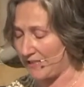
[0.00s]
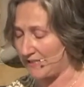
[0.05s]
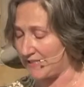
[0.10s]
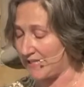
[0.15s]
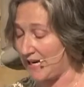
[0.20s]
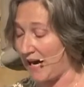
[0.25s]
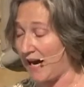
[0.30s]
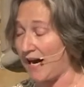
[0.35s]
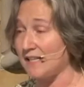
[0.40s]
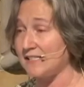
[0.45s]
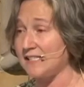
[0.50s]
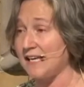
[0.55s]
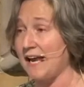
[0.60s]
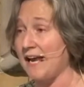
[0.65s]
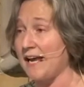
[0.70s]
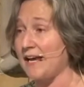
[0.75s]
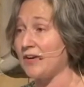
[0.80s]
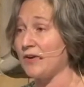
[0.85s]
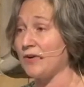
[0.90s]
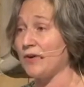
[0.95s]
God's
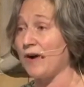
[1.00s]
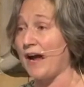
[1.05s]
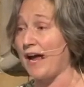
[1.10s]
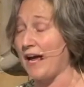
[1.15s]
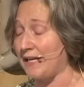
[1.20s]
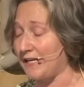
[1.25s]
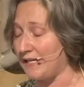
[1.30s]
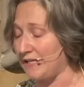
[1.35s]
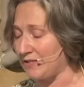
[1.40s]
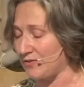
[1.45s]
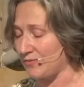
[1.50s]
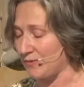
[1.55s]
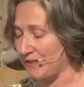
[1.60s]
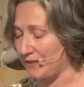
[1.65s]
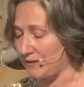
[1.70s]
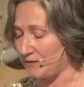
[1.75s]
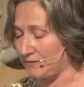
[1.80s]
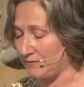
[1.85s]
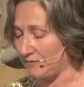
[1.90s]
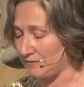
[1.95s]
anger at Israel